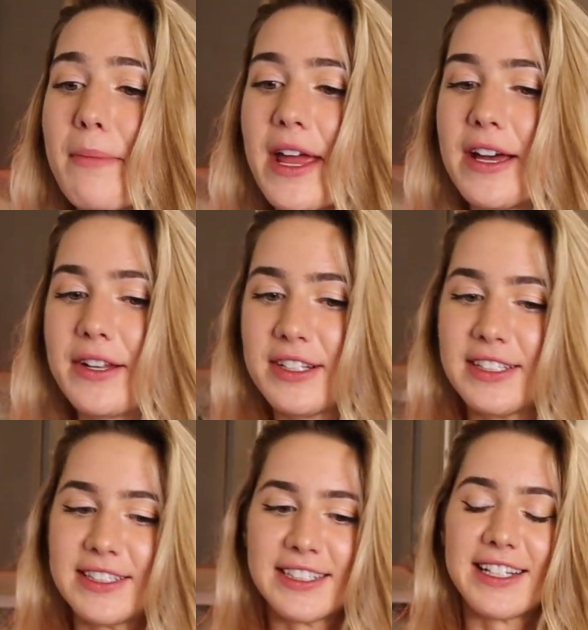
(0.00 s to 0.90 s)
man?
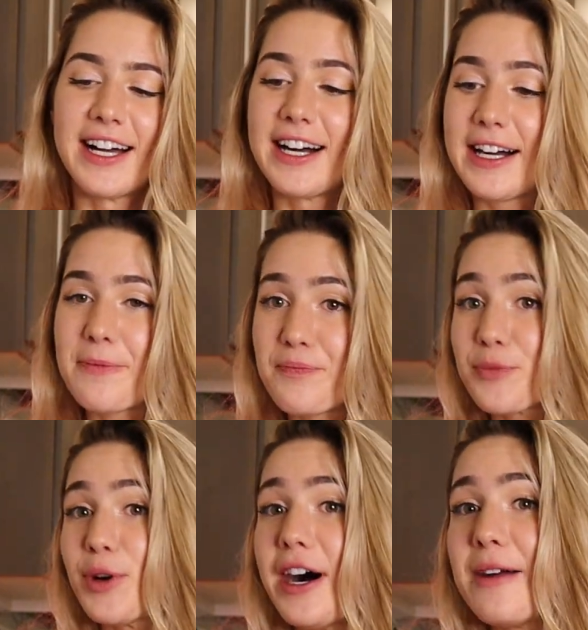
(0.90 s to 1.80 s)

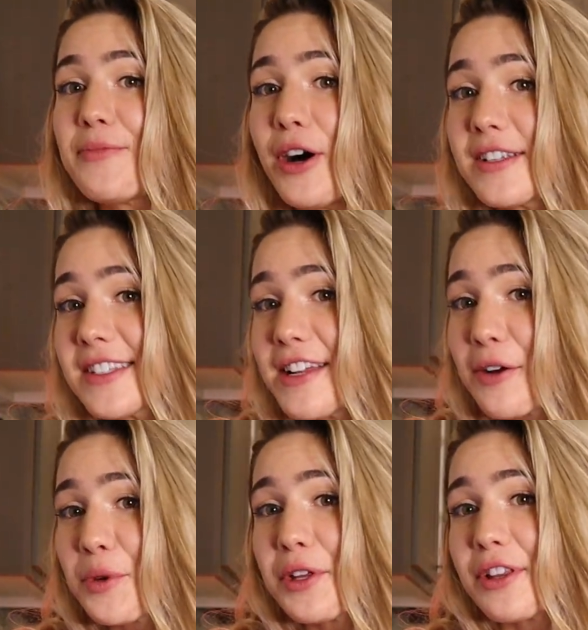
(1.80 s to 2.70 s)
Well, I'm honestly
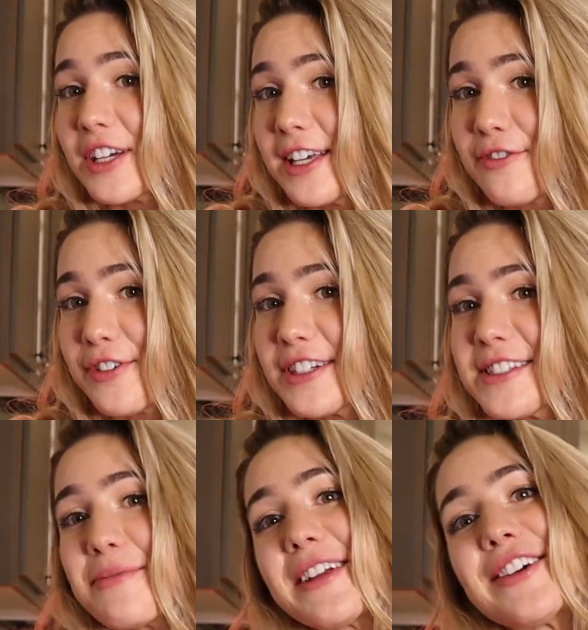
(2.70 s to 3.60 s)
not really looking for
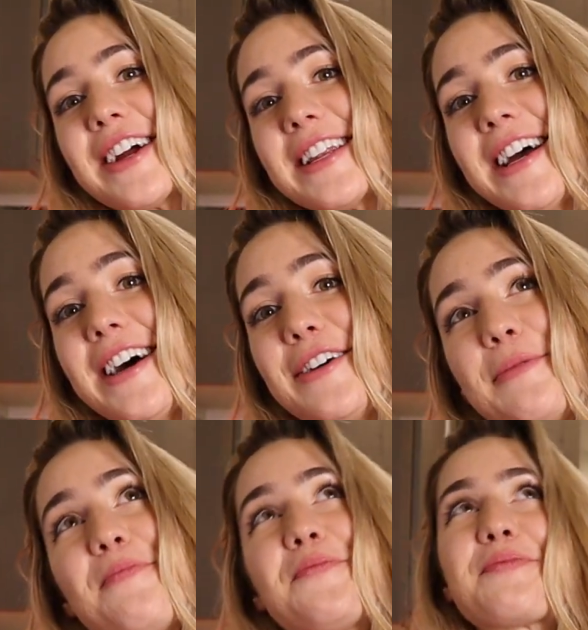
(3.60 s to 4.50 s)
somebody right
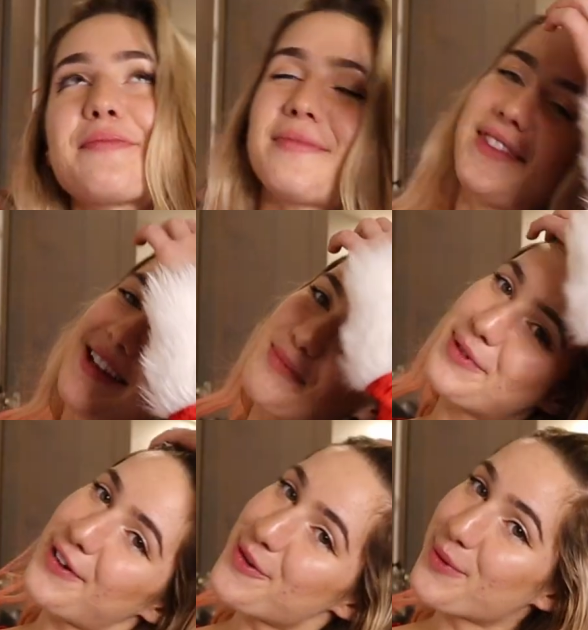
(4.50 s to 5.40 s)
now.
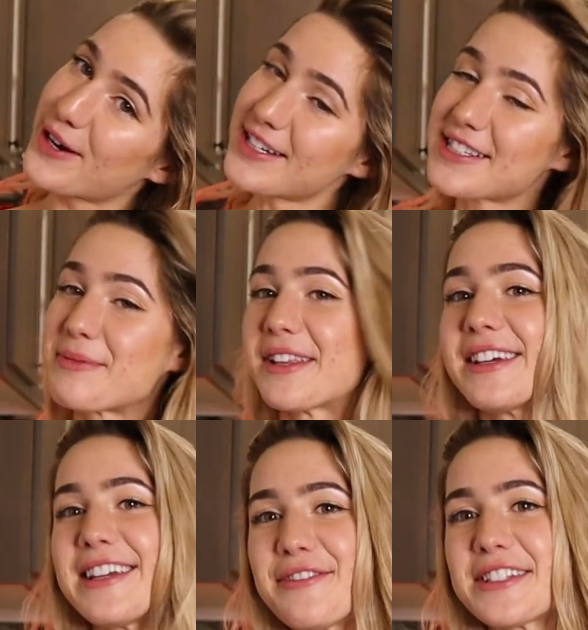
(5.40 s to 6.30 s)
If I were to be
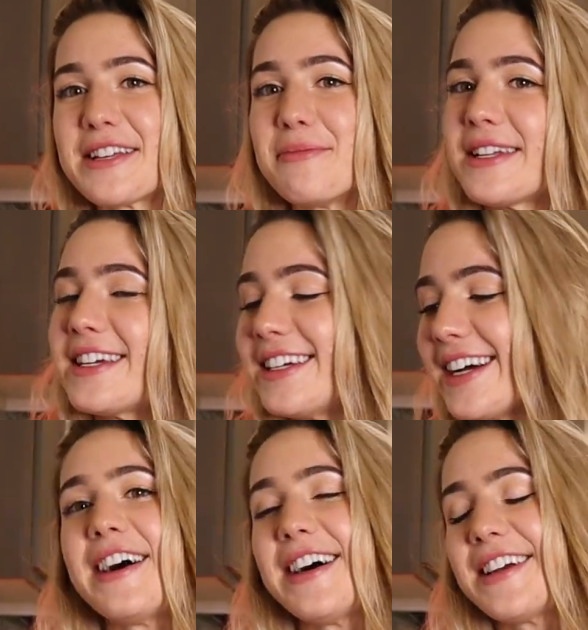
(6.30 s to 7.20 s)
looking for somebody,
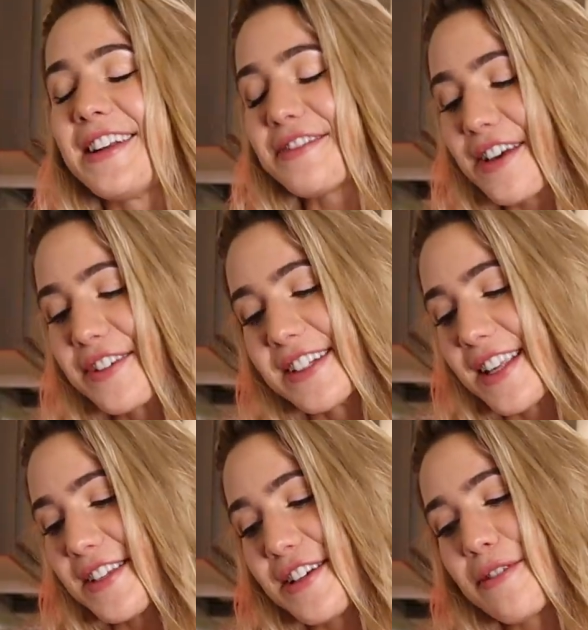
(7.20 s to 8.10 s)
you'd have to have a good
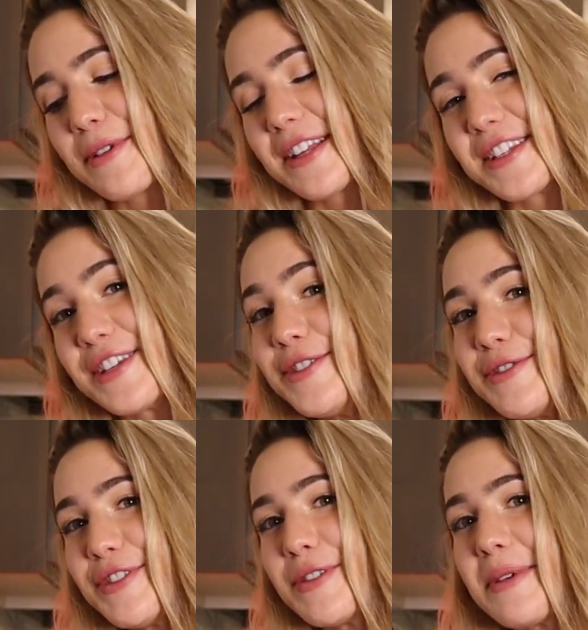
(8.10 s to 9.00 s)
sense of humor. That's
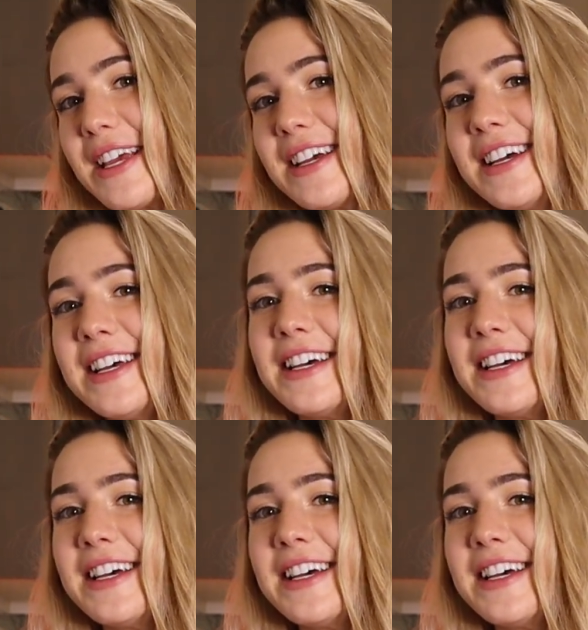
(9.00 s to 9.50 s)
huge for me.